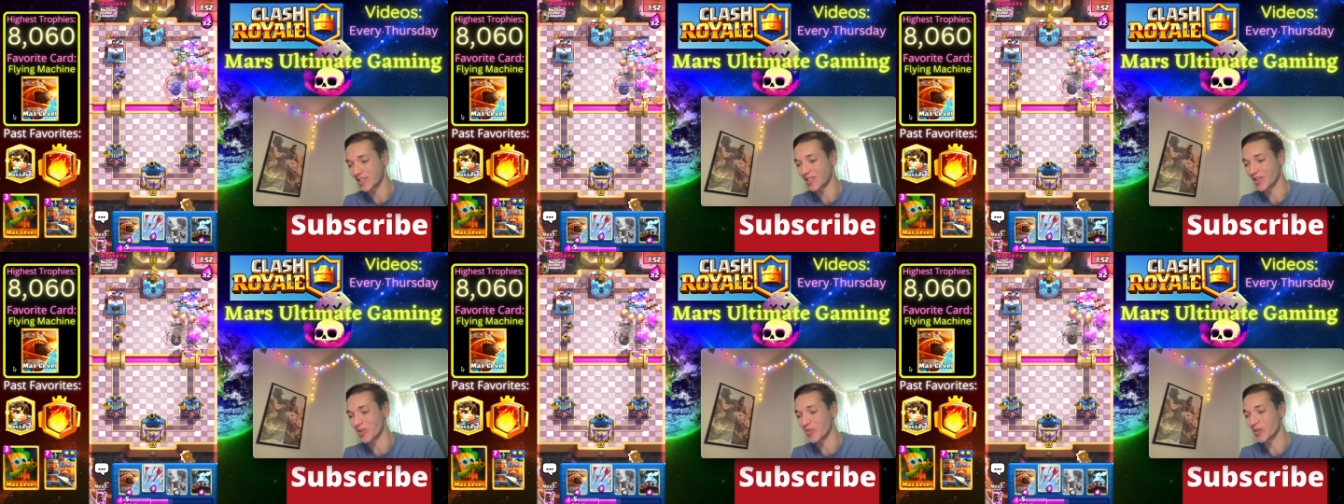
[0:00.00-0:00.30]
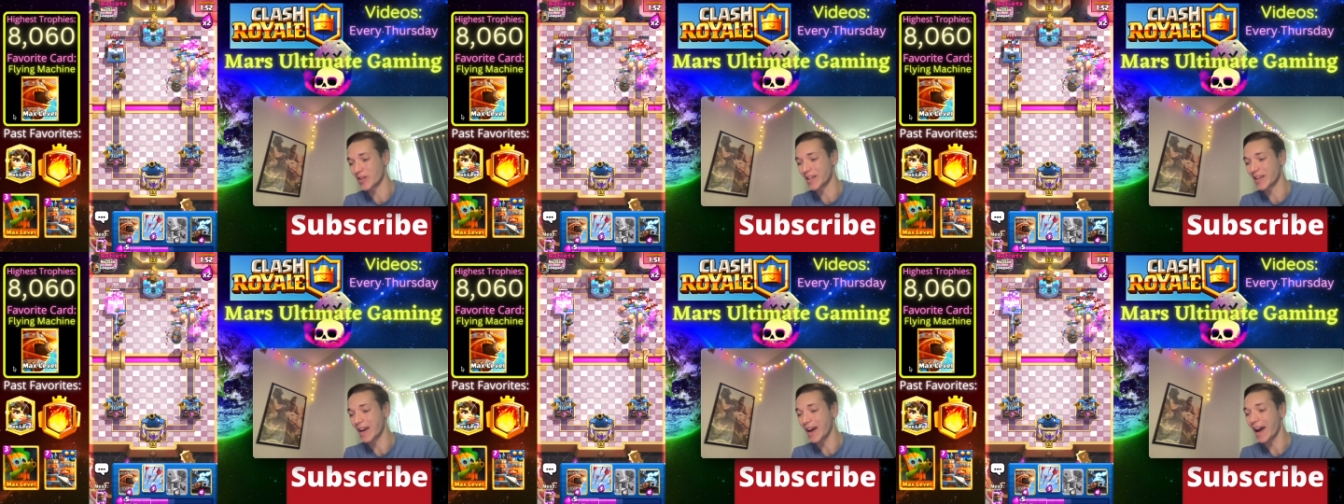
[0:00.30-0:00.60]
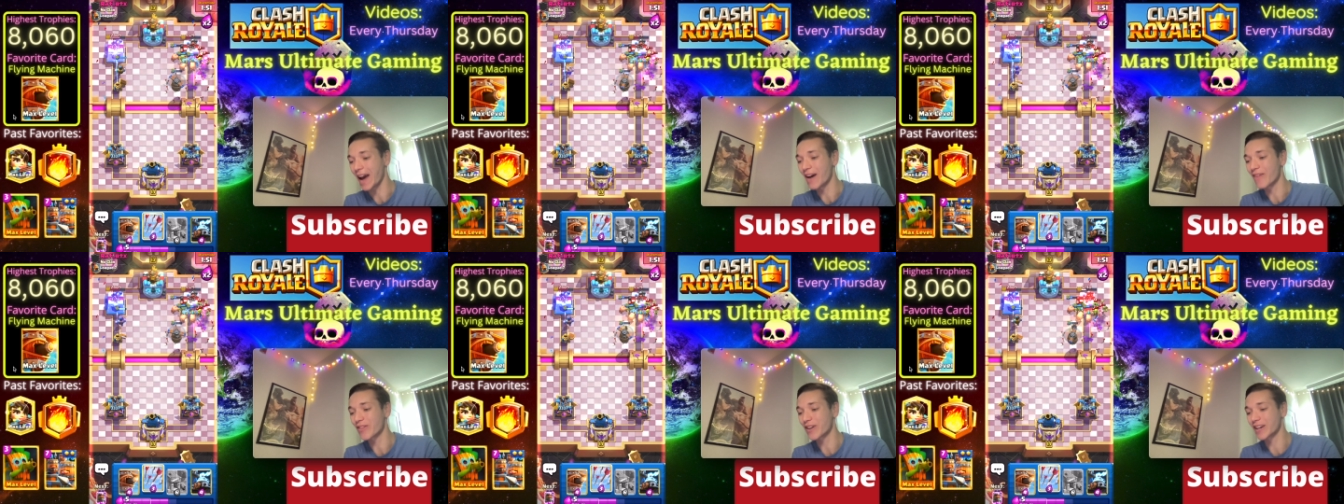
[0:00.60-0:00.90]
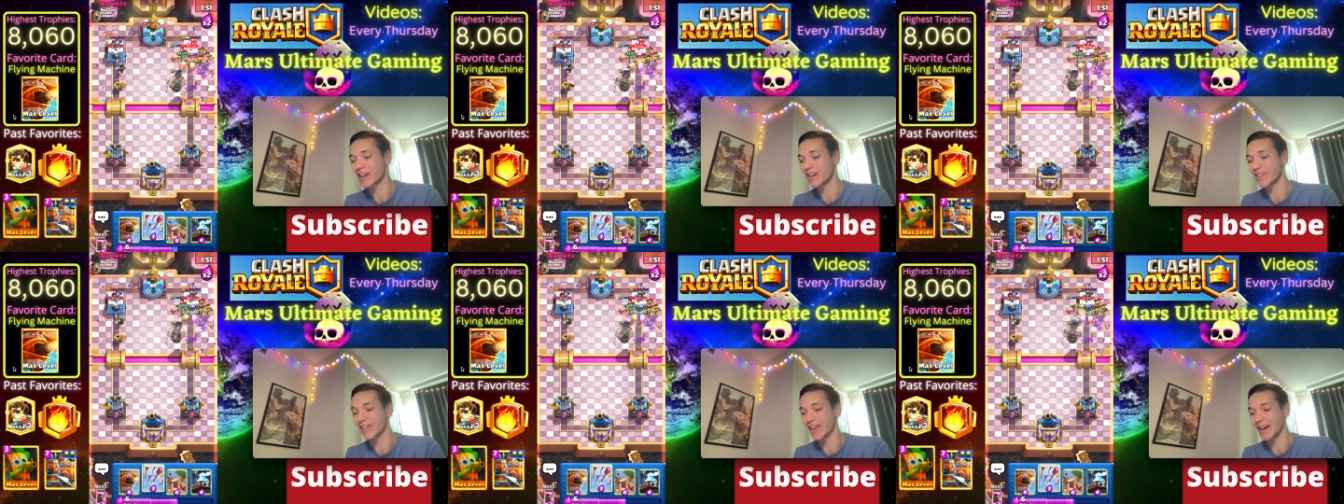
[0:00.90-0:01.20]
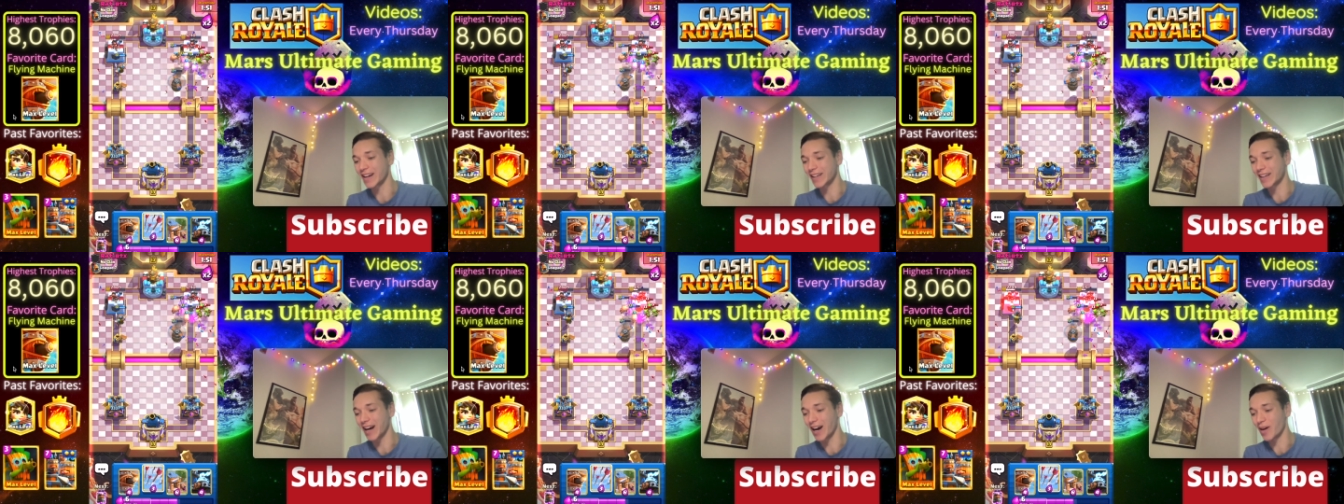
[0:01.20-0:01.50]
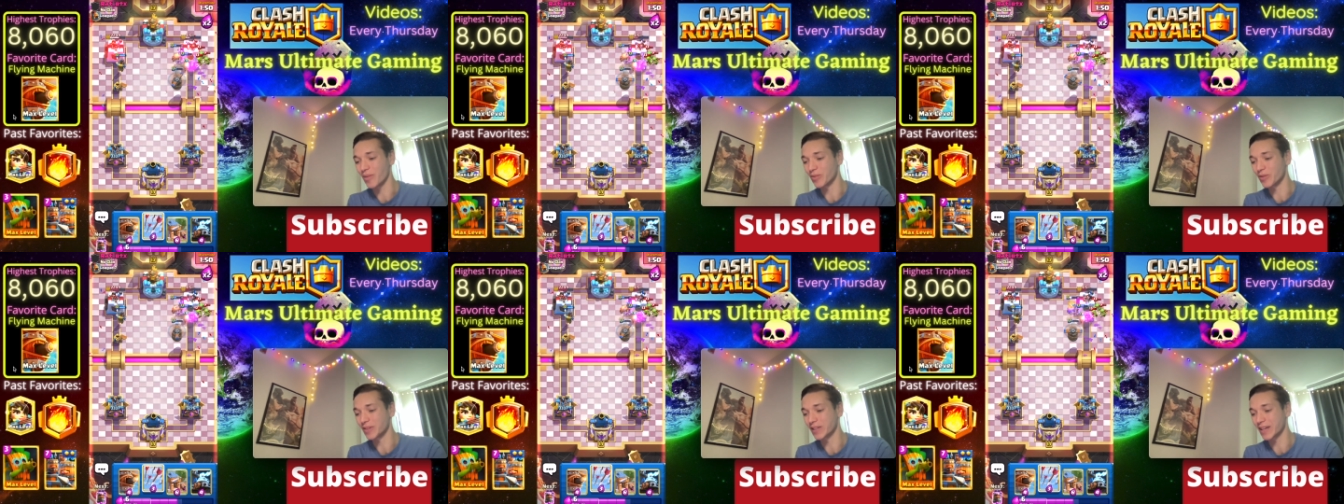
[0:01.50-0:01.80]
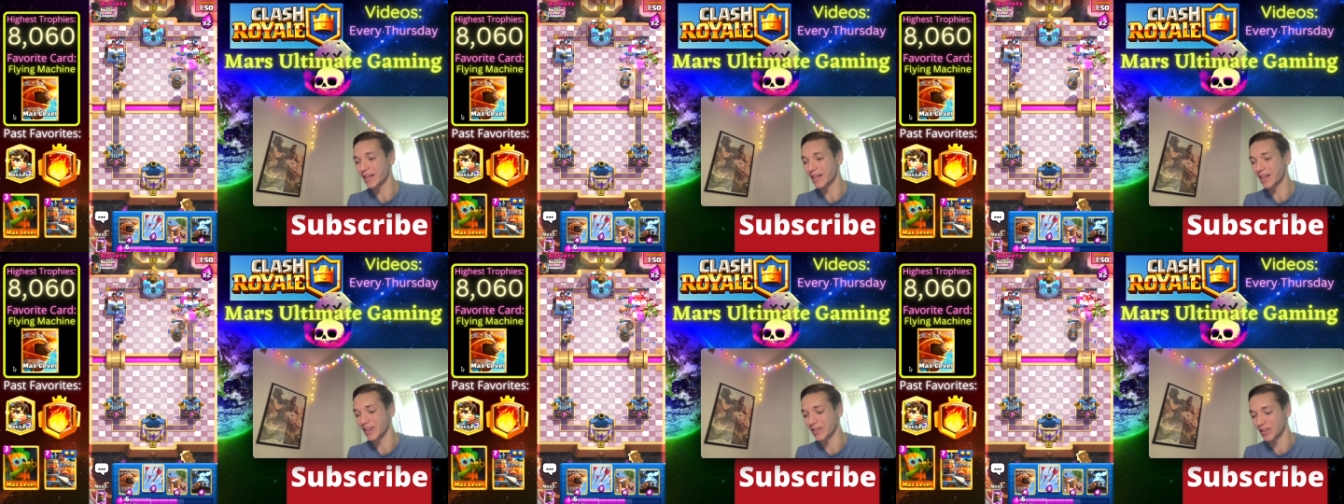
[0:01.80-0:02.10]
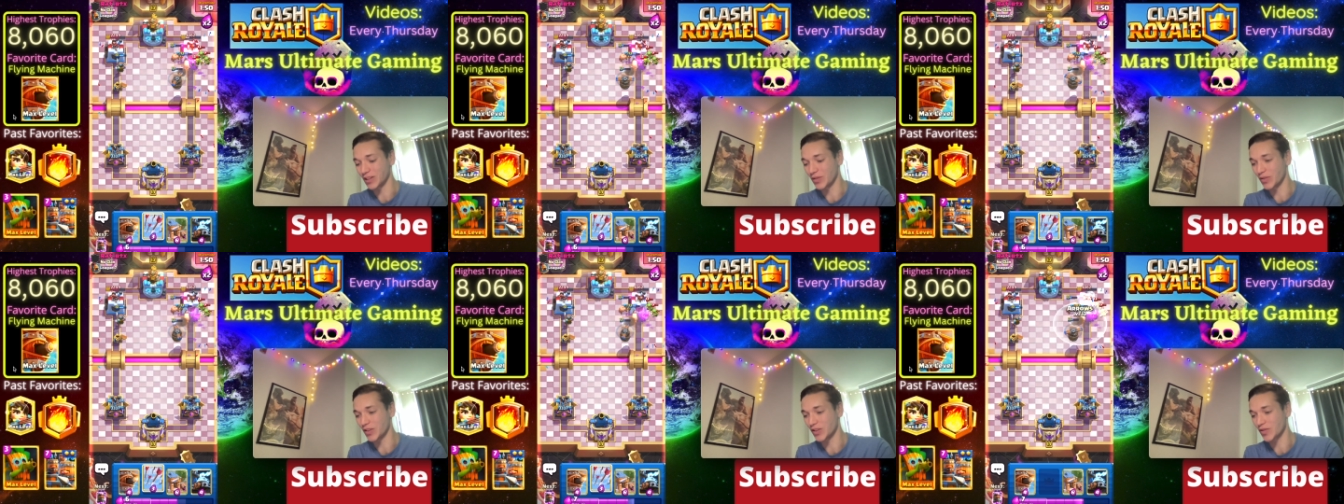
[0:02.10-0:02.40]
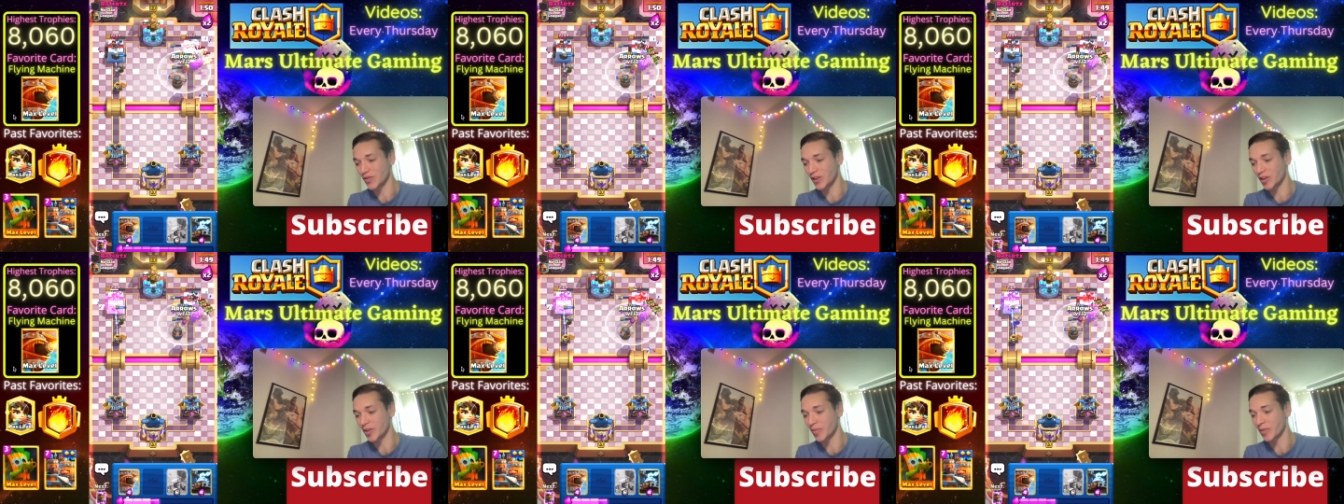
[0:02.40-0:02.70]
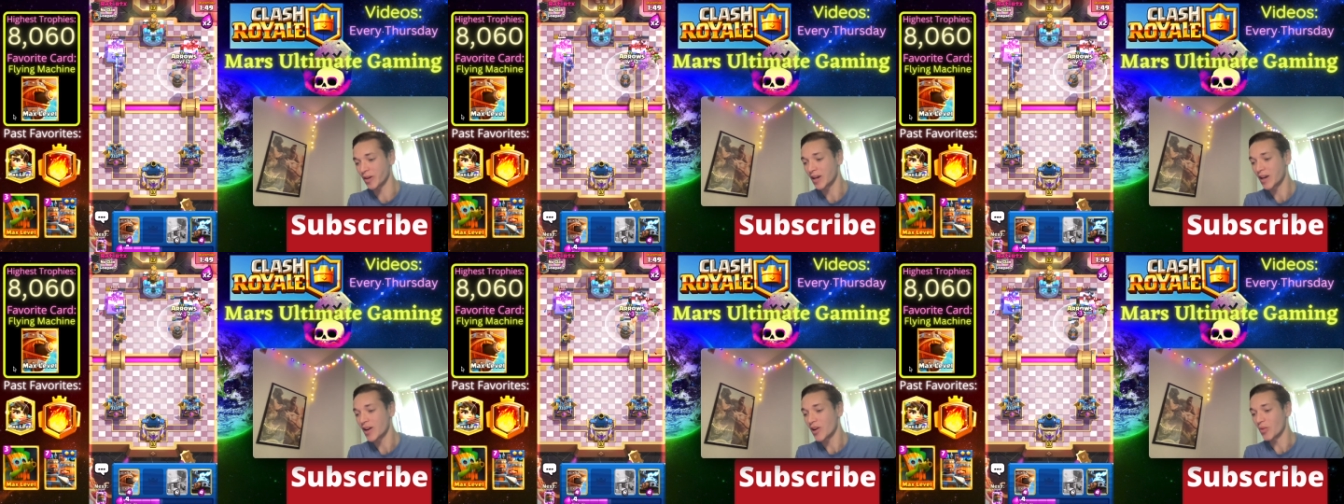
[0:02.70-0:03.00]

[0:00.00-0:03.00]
going to wreak havoc on that Goblin Gang on defense for him.